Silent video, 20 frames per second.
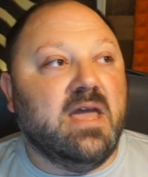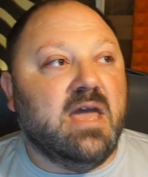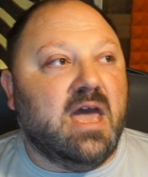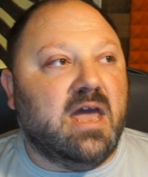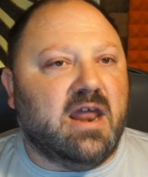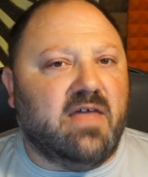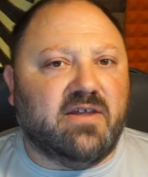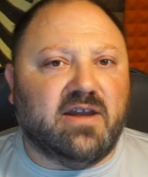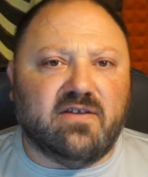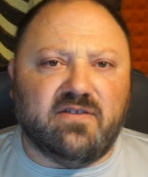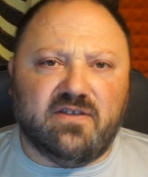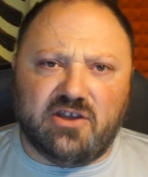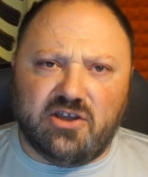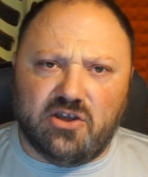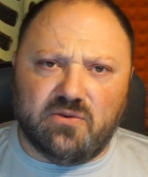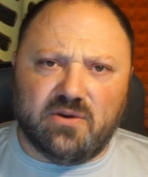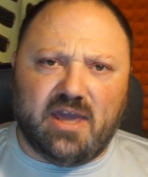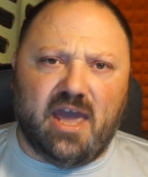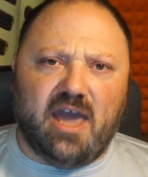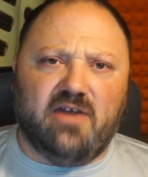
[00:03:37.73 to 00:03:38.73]
And I think in the
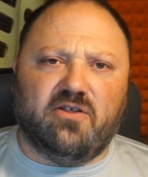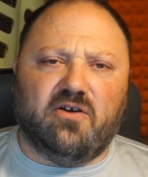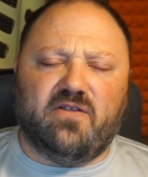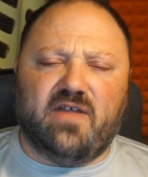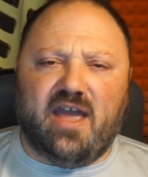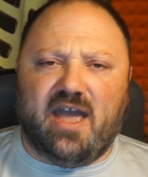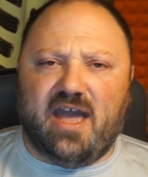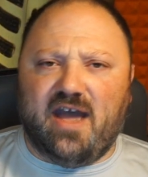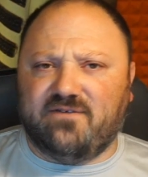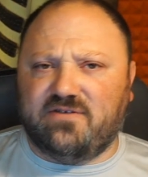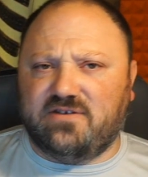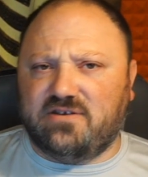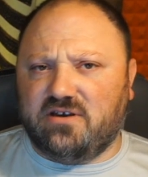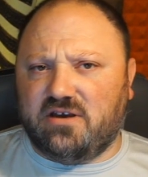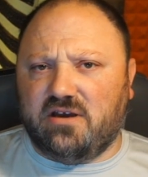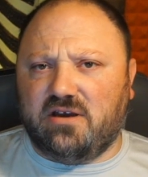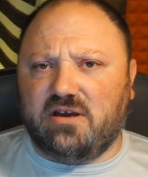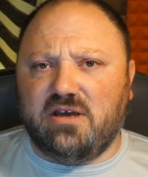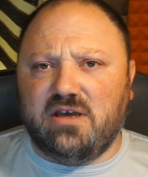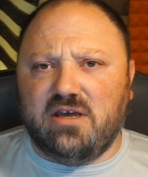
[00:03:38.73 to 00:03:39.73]
U.K. though they have
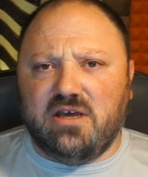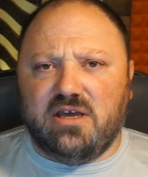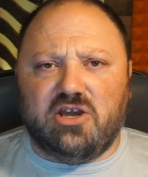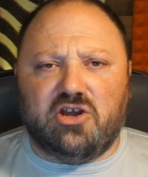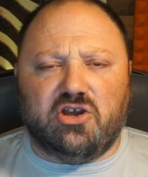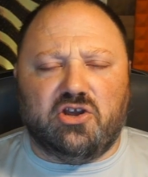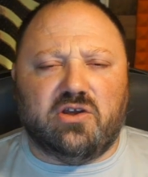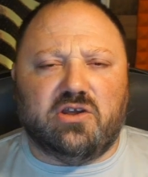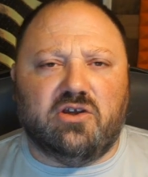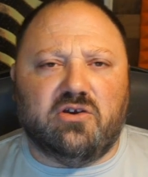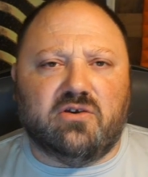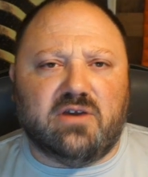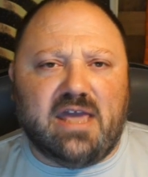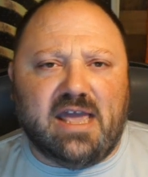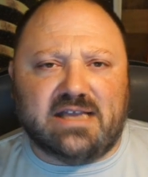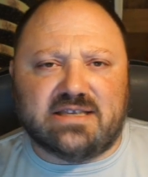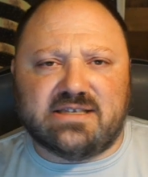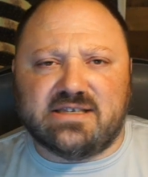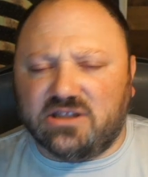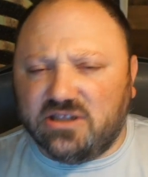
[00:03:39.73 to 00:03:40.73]
to, you know, you, you
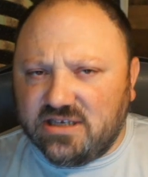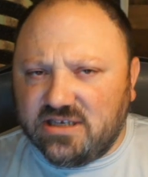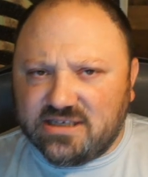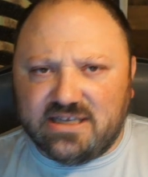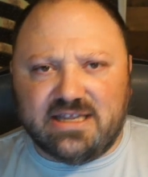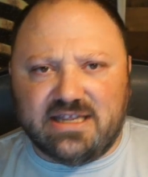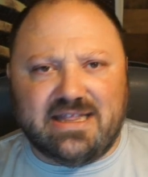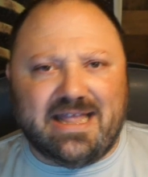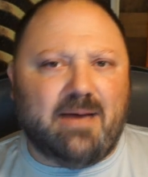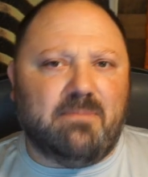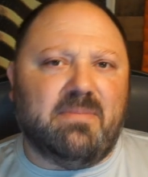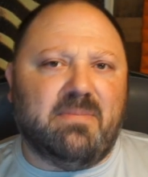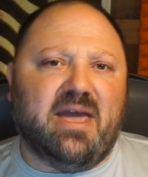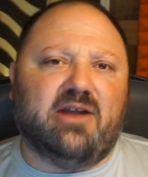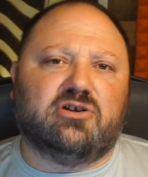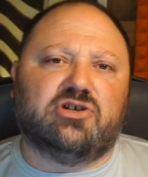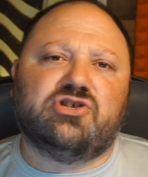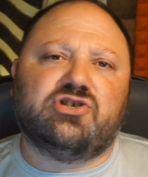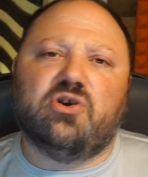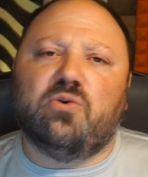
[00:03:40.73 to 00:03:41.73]
can't solicit in that
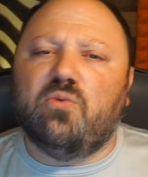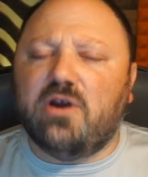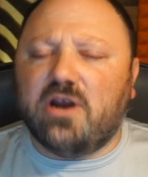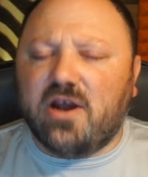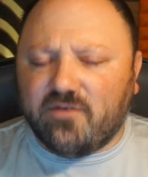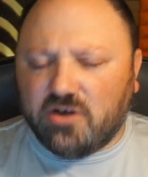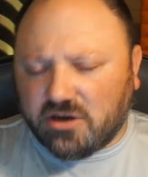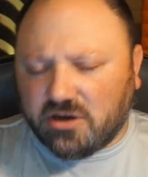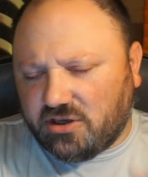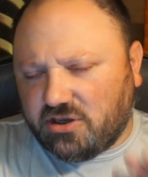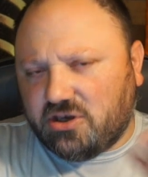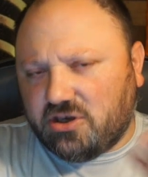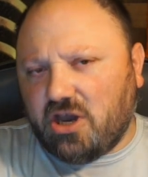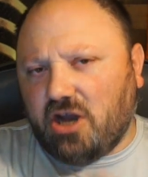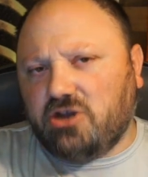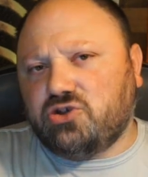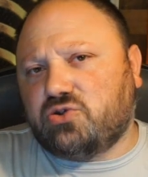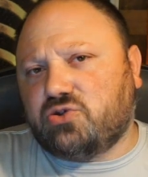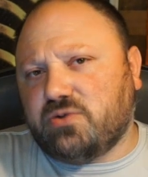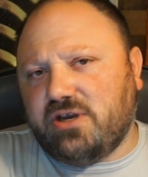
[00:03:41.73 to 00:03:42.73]
manner. So whatever
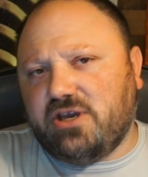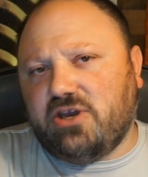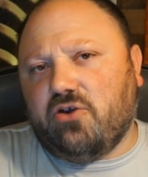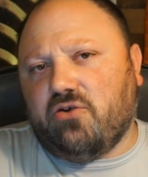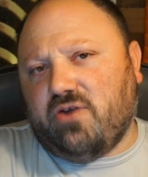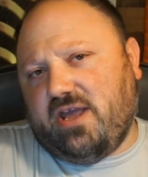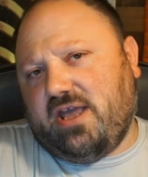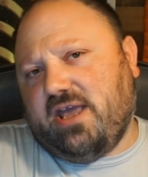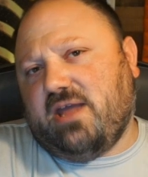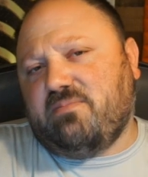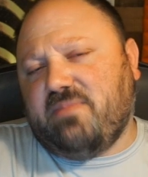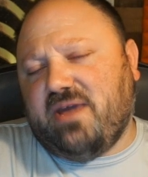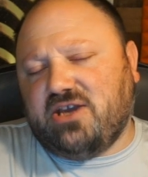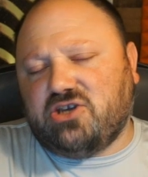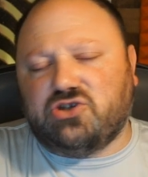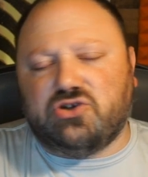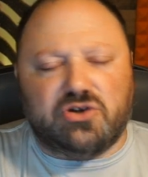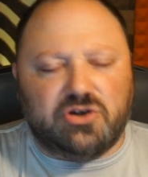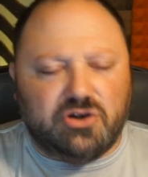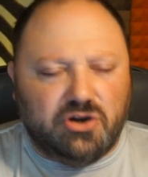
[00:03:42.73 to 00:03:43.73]
country you're in, make
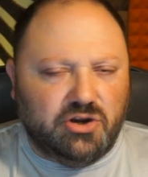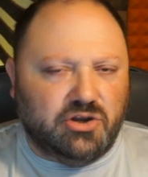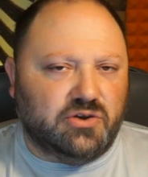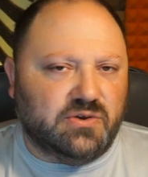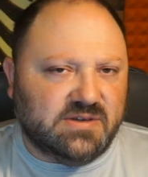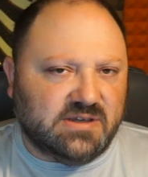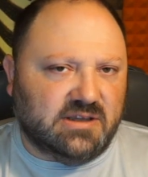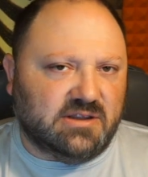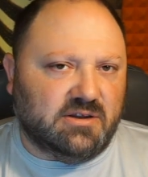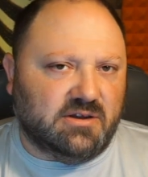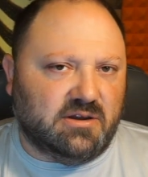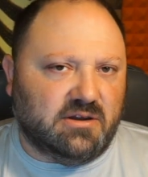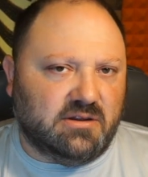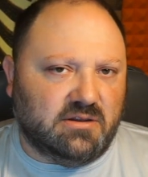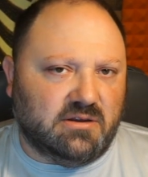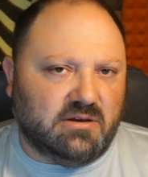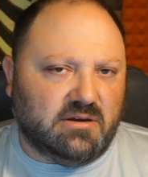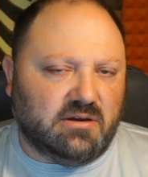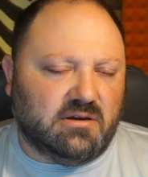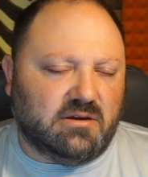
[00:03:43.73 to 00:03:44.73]
sure you're using the
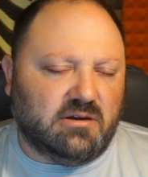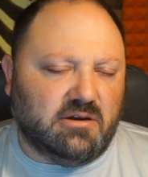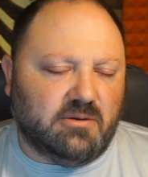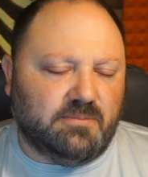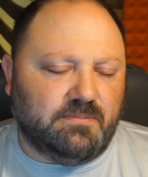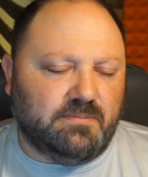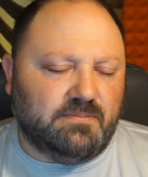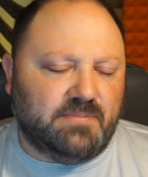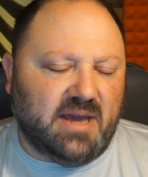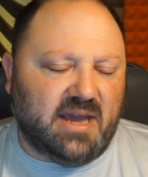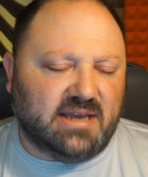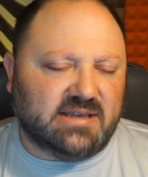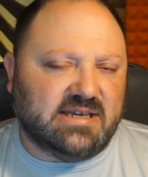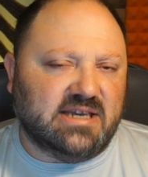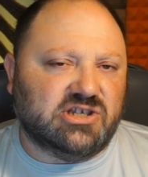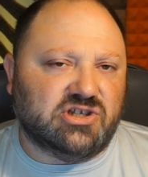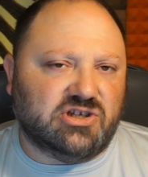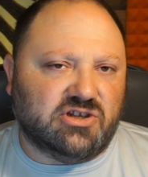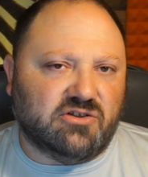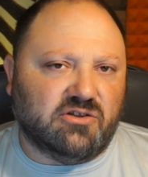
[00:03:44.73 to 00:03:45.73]
the you're paying
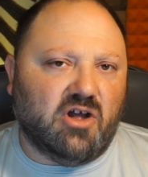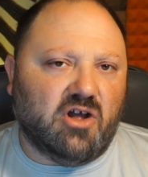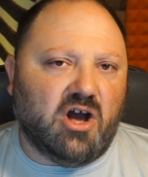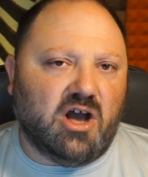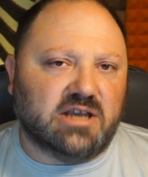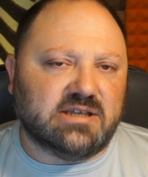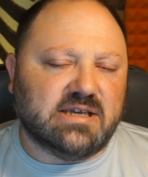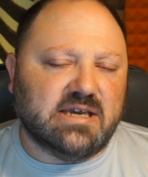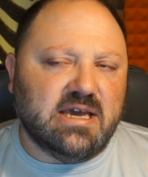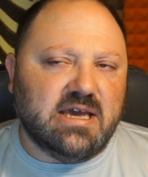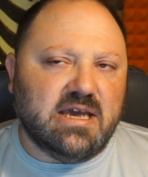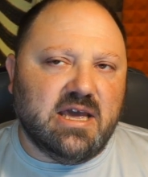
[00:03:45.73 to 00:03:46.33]
attention to the laws.